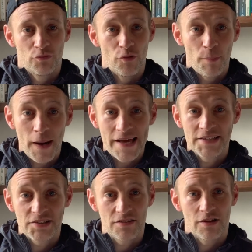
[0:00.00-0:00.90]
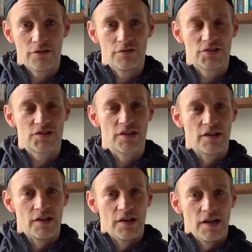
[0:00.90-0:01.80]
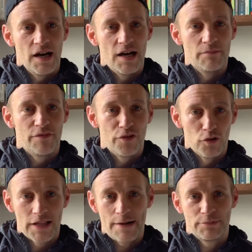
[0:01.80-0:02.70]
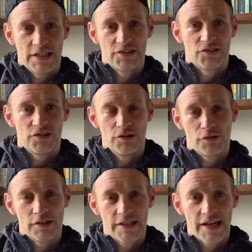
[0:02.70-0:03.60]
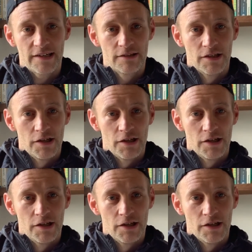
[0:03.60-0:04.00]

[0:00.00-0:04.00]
would replace those full lab tests that you can get.